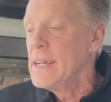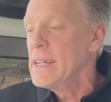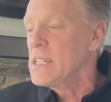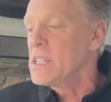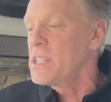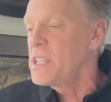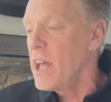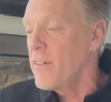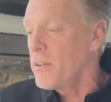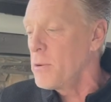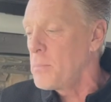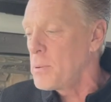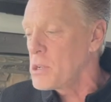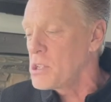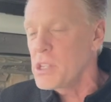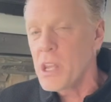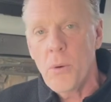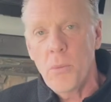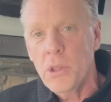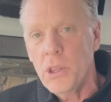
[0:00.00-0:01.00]

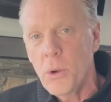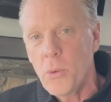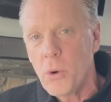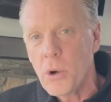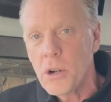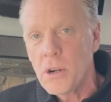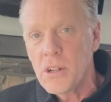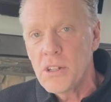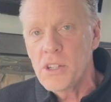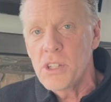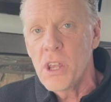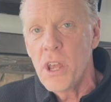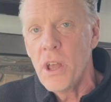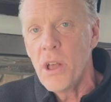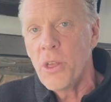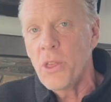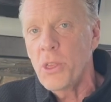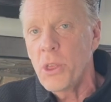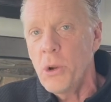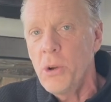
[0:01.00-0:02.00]
7% with the words,
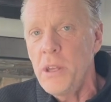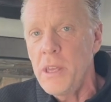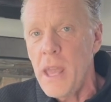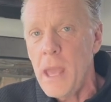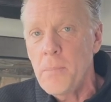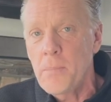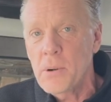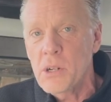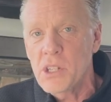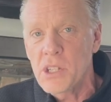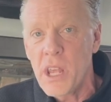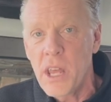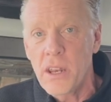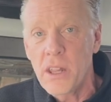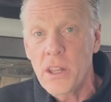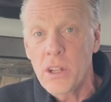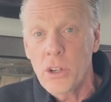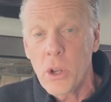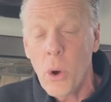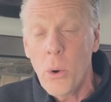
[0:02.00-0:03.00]
38%
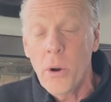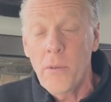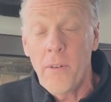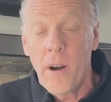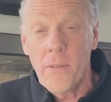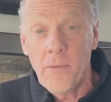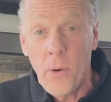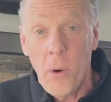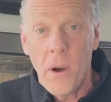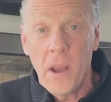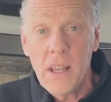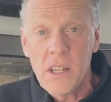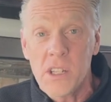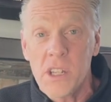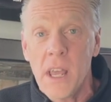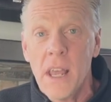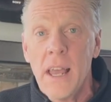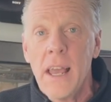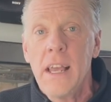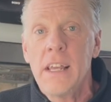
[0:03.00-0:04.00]
of the tone of our voice